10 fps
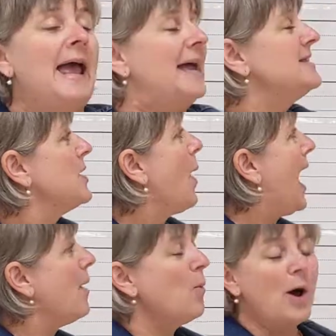And so
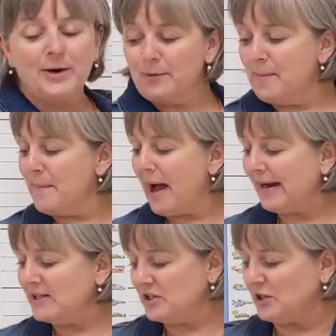I want to
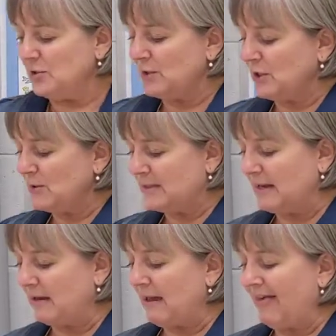remind you
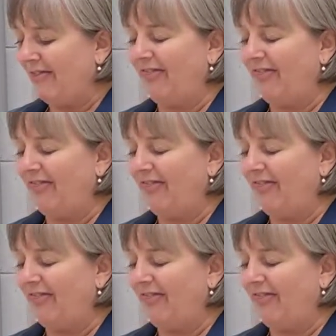using